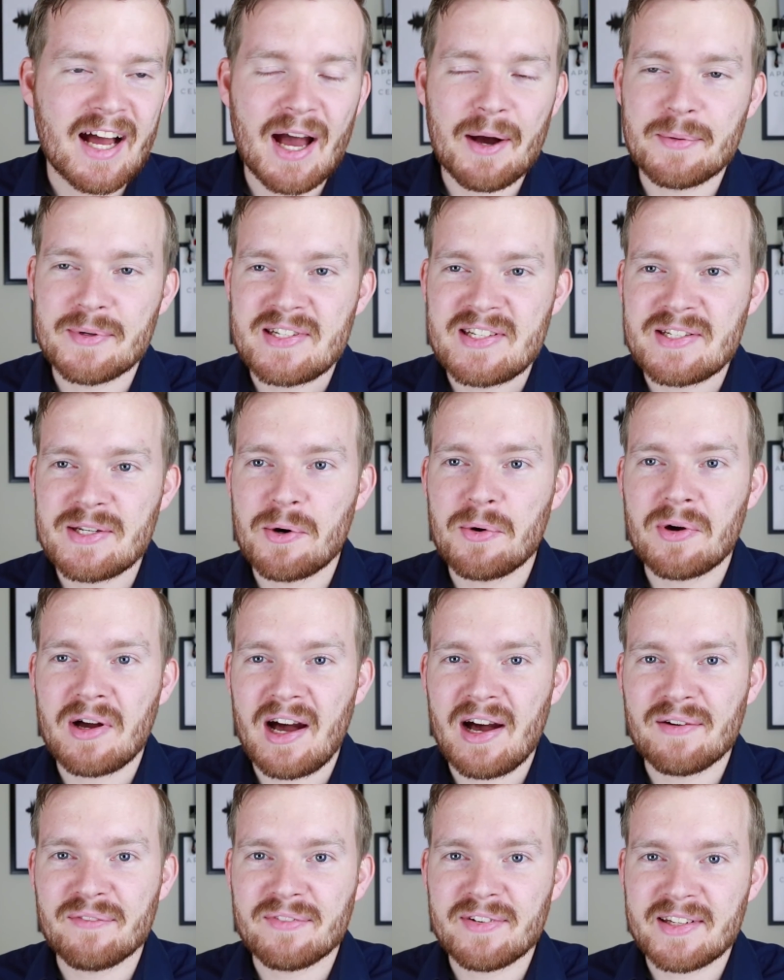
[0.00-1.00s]
I was so
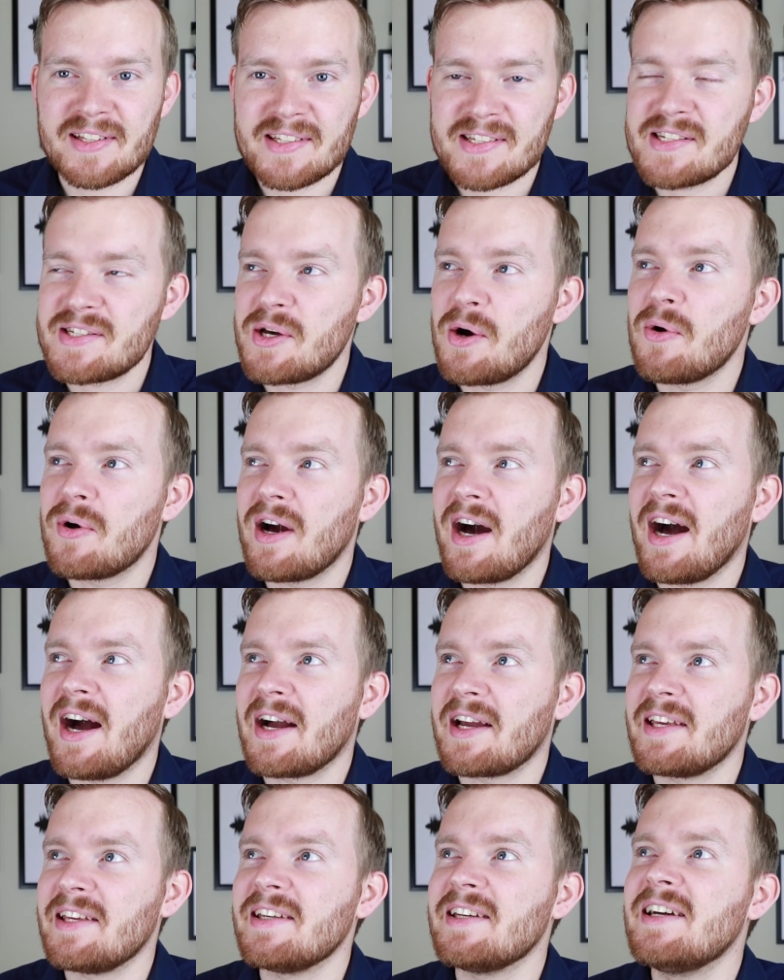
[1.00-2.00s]
confident, so
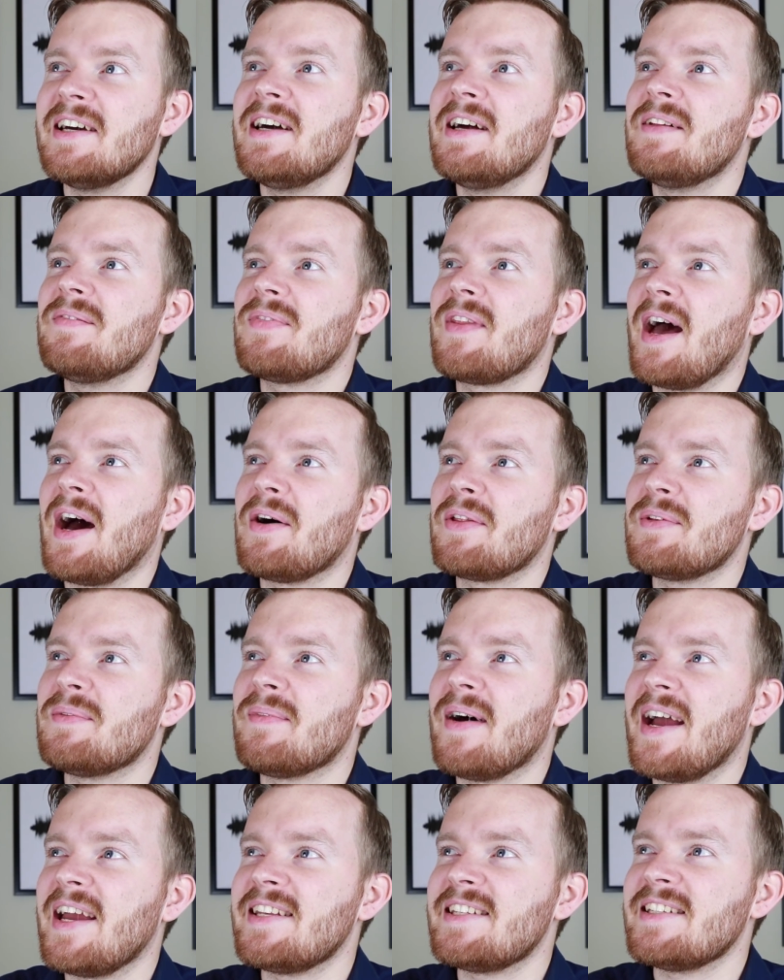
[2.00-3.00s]
cocky how the
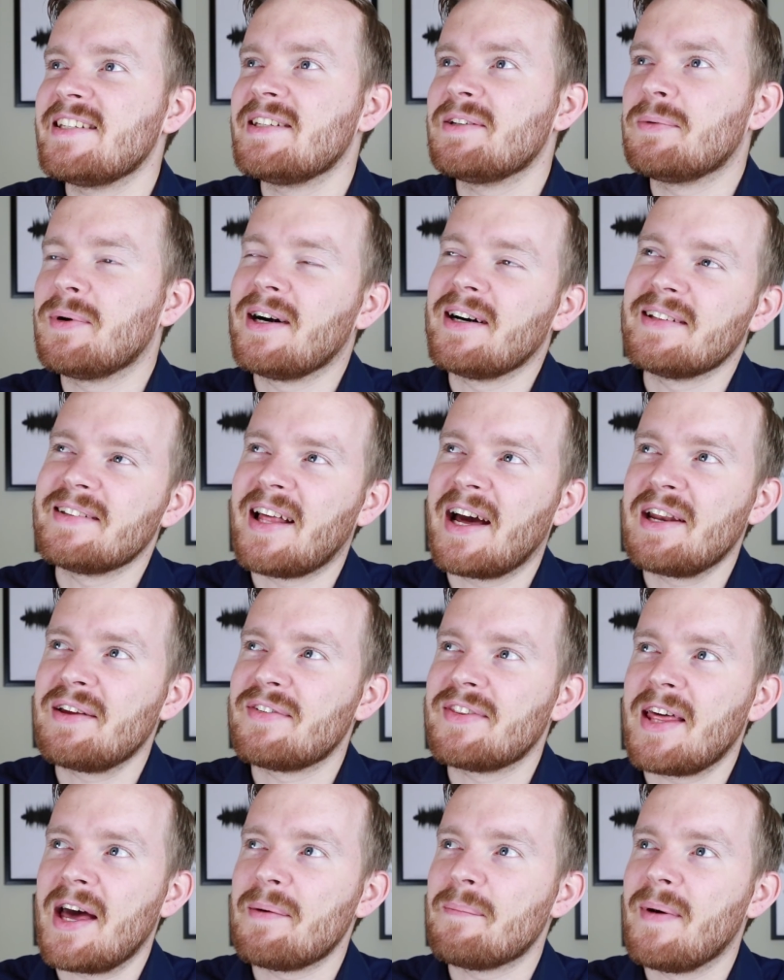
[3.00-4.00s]
mighty, well, not
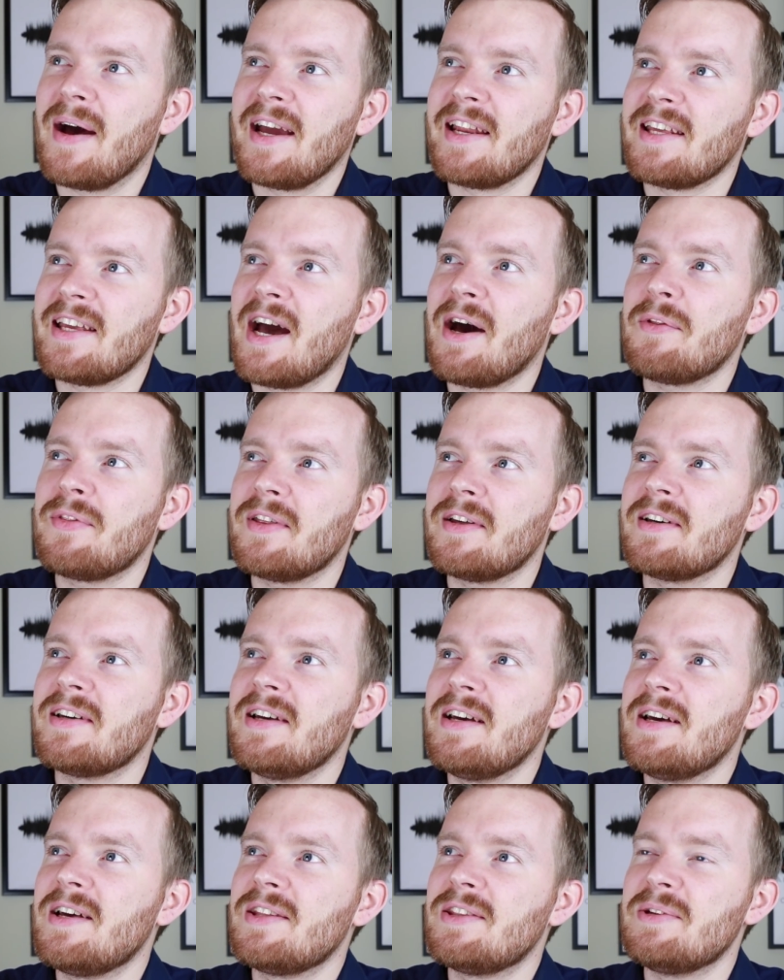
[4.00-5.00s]
even that mighty, how the,
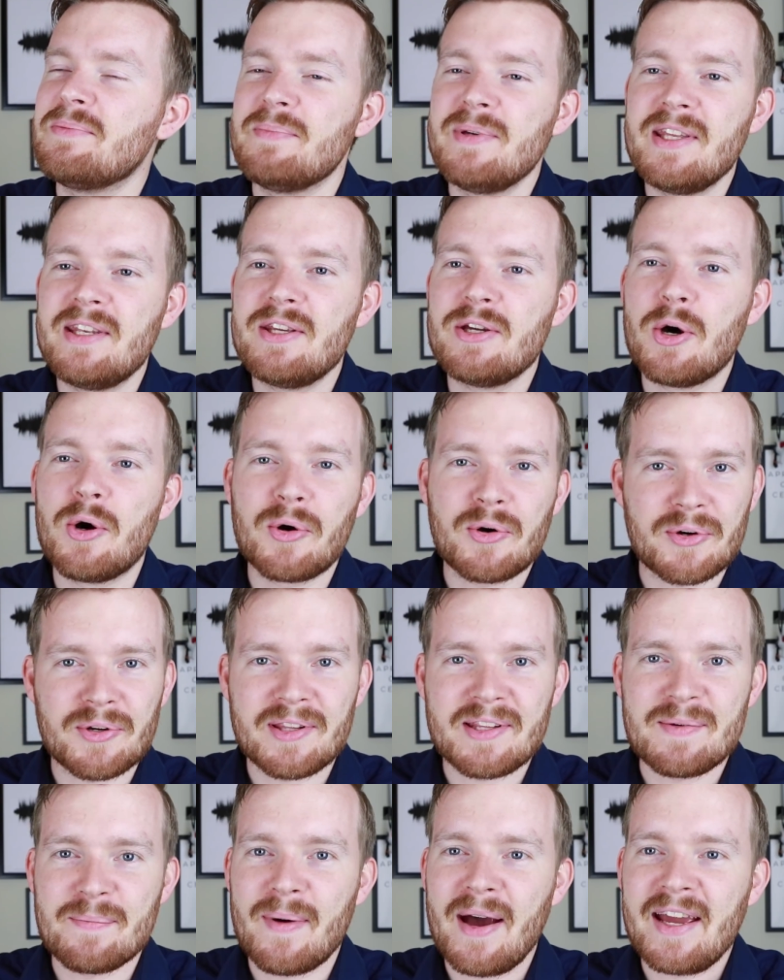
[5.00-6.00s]
the
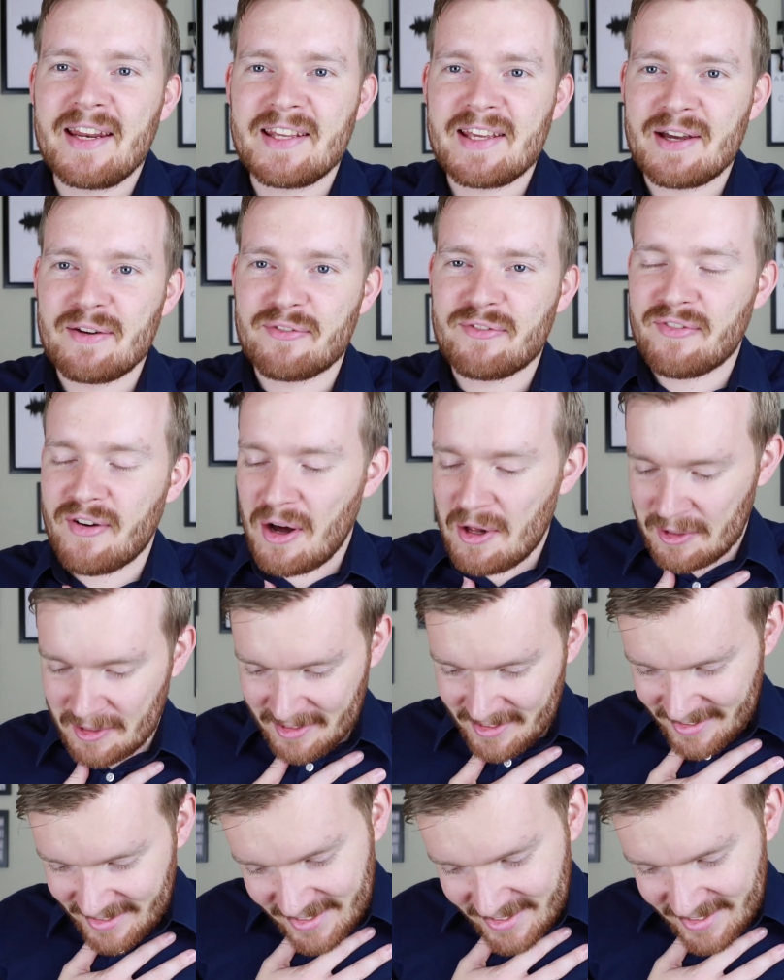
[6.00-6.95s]
mediocrely mighty have fallen.